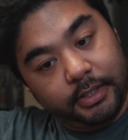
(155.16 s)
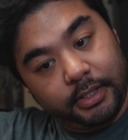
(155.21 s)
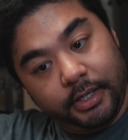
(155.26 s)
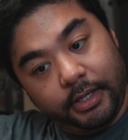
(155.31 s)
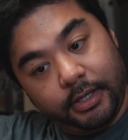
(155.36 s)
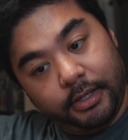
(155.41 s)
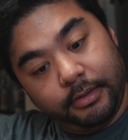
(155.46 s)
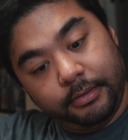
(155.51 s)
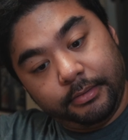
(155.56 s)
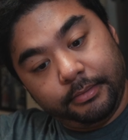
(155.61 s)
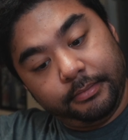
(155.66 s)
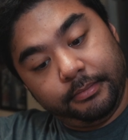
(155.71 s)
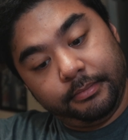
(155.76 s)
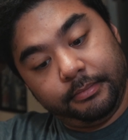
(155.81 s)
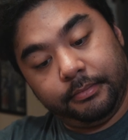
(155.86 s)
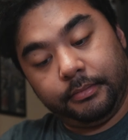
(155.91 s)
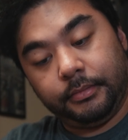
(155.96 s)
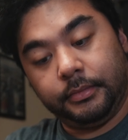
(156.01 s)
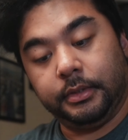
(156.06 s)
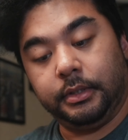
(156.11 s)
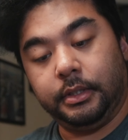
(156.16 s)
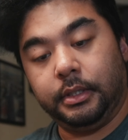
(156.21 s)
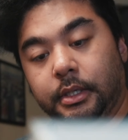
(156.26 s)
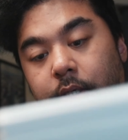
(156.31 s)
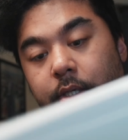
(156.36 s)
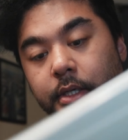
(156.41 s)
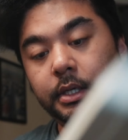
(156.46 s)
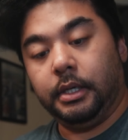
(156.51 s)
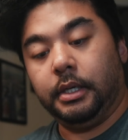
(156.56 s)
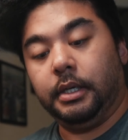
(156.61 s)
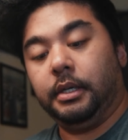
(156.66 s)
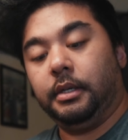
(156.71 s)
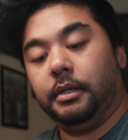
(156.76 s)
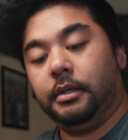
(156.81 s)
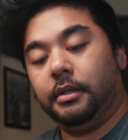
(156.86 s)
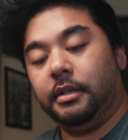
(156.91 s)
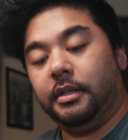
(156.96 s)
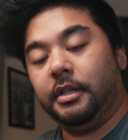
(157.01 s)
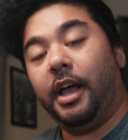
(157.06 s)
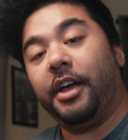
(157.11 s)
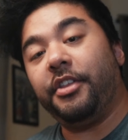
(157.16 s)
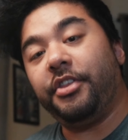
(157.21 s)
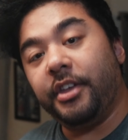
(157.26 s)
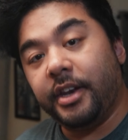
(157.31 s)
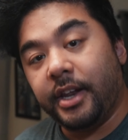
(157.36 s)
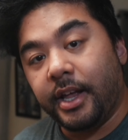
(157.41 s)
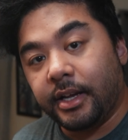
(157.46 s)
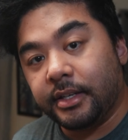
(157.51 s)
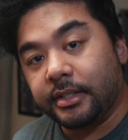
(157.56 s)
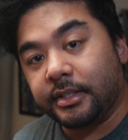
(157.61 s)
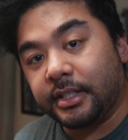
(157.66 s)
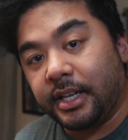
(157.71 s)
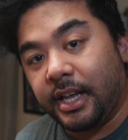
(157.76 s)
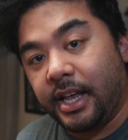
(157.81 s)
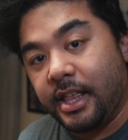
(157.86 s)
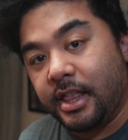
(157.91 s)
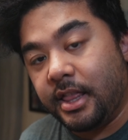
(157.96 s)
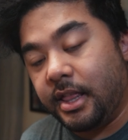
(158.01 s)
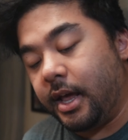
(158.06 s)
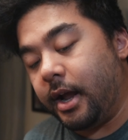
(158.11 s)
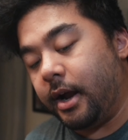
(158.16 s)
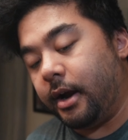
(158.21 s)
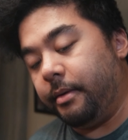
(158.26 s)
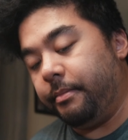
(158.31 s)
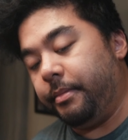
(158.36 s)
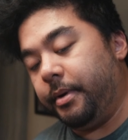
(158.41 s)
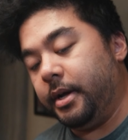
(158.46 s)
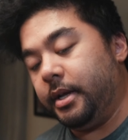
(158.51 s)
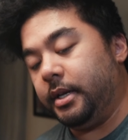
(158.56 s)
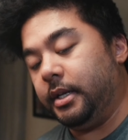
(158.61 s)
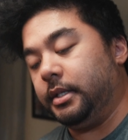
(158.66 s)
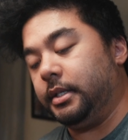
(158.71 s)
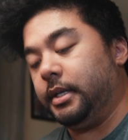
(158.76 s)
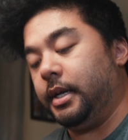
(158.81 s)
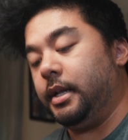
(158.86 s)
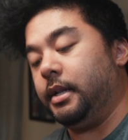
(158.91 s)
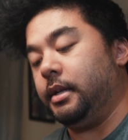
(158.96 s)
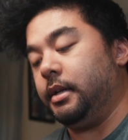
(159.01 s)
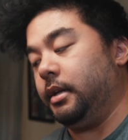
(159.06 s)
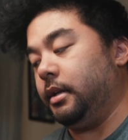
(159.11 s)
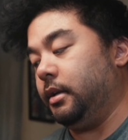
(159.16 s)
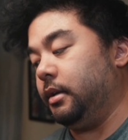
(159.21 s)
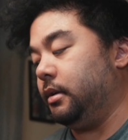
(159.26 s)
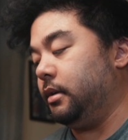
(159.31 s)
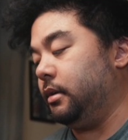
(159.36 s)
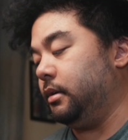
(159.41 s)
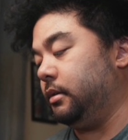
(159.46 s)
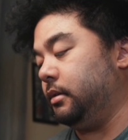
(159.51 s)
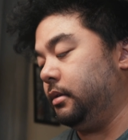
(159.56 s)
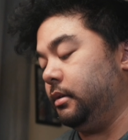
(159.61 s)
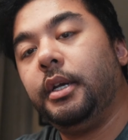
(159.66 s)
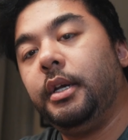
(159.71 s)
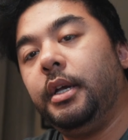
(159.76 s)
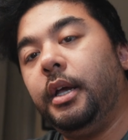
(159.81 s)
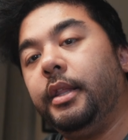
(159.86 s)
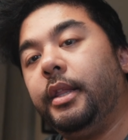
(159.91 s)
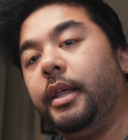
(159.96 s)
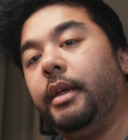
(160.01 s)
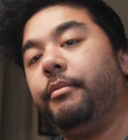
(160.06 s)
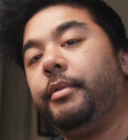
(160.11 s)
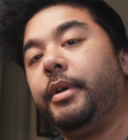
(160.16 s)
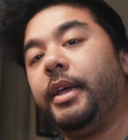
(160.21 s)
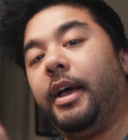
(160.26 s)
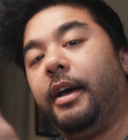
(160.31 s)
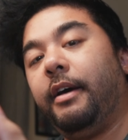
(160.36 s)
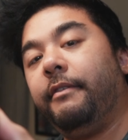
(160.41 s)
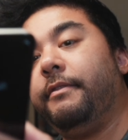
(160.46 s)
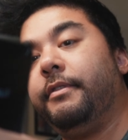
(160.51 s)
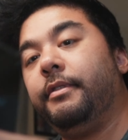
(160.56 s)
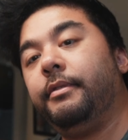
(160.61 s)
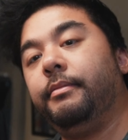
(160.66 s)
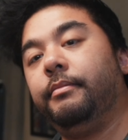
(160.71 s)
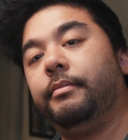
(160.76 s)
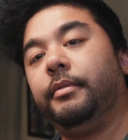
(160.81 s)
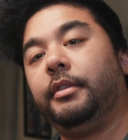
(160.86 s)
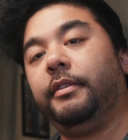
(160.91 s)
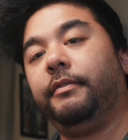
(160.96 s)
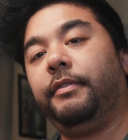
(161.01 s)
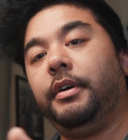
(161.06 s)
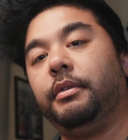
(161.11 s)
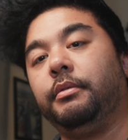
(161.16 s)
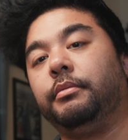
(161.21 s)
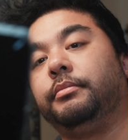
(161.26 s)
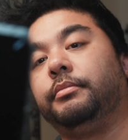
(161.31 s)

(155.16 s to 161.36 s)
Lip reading: in there. Nothing else in there, pun intended. And then we have the phone.